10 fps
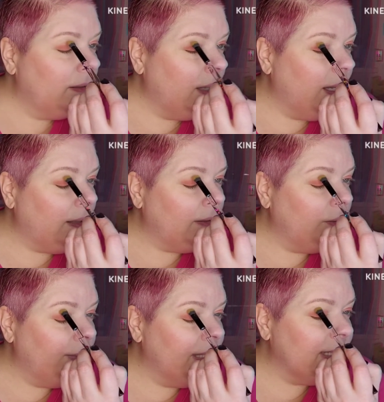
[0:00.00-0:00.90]

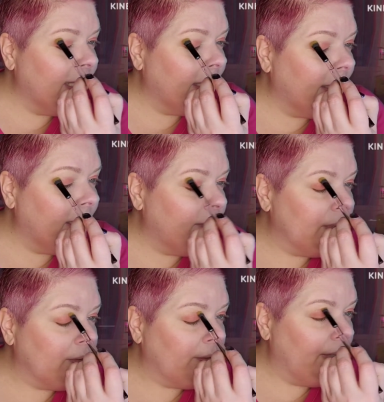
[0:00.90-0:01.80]
Louisiana and
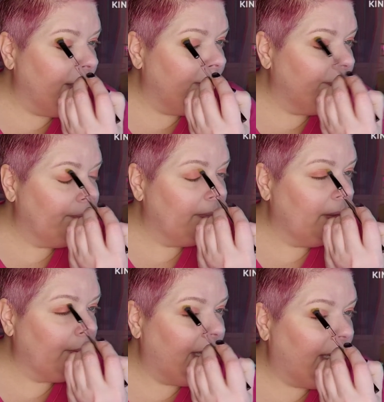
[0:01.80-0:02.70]
Missouri,
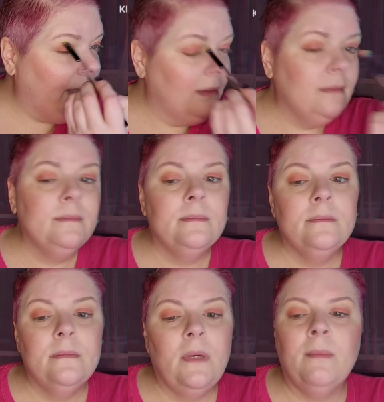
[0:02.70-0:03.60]
okay?
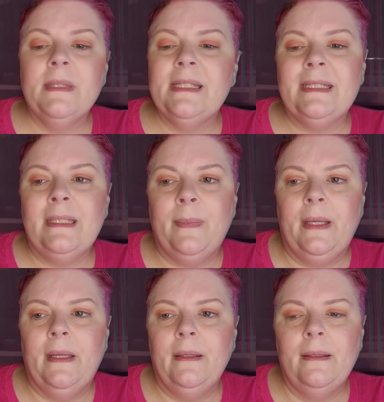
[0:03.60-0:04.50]
Or
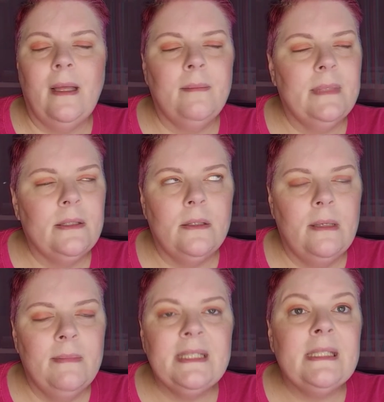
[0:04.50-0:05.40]
Mississippi, not
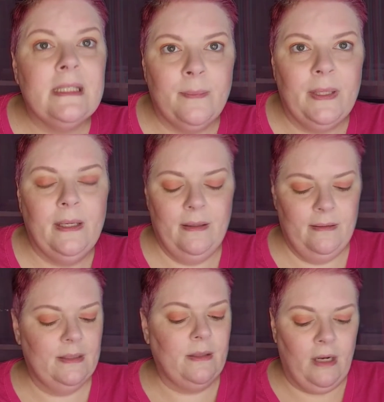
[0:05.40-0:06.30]
Missouri, Mississippi.
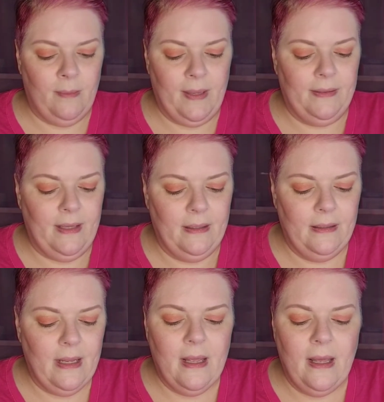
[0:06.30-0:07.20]
Sorry about that.
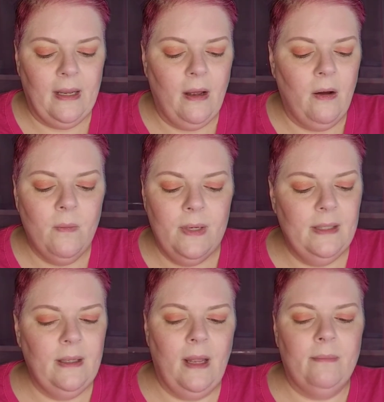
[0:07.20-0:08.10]
I
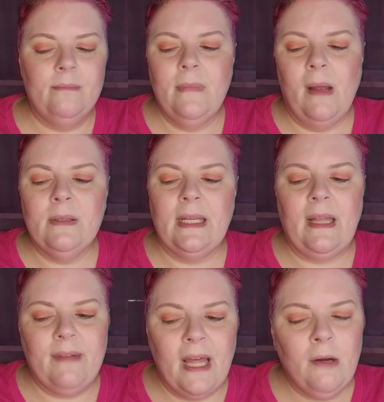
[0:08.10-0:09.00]
was like,
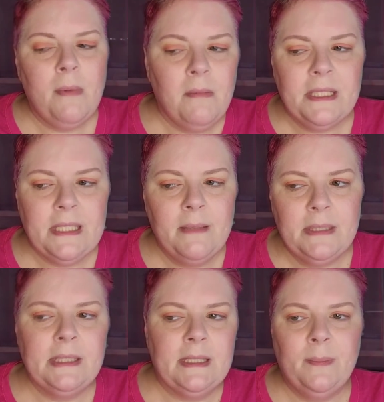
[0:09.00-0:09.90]
I gotta remember to say
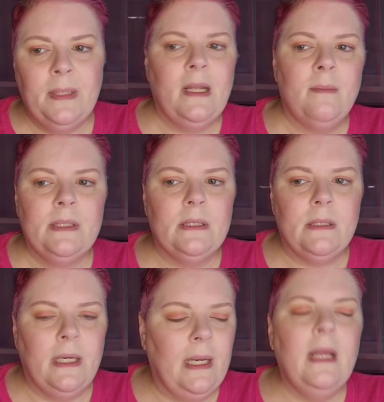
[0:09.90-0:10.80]
Mississippi, not
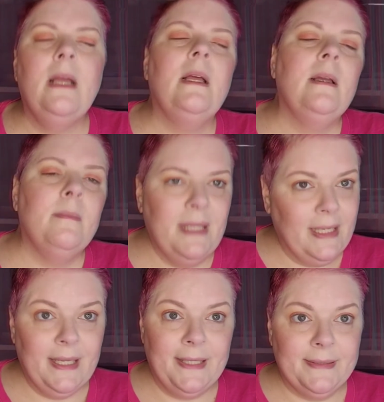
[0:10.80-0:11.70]
Missouri. But
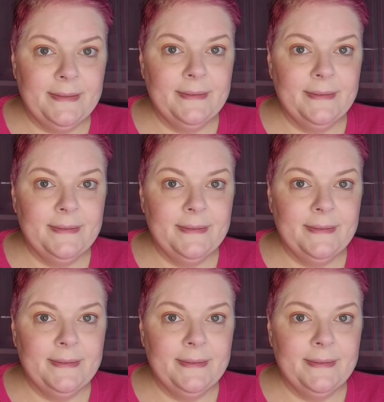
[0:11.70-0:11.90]
again,